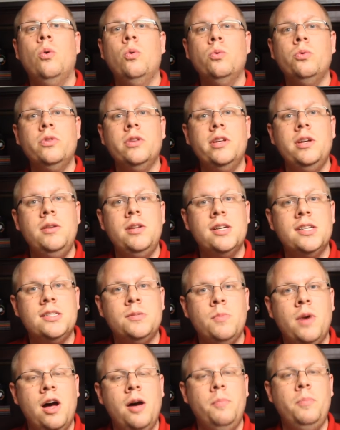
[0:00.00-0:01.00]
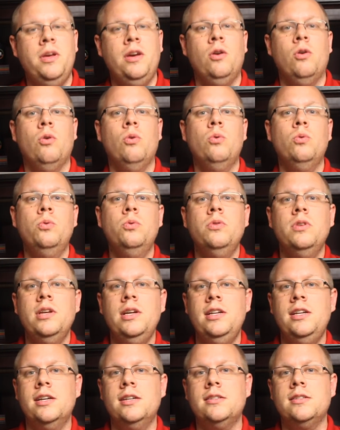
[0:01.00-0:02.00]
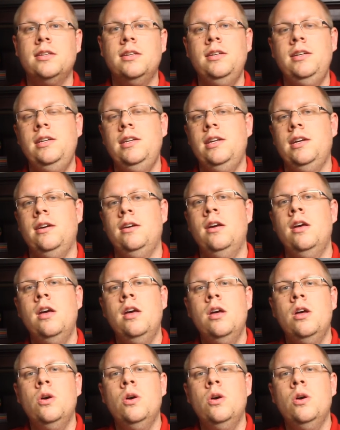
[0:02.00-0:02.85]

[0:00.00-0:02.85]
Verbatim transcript: only does mopping or only does cleaning,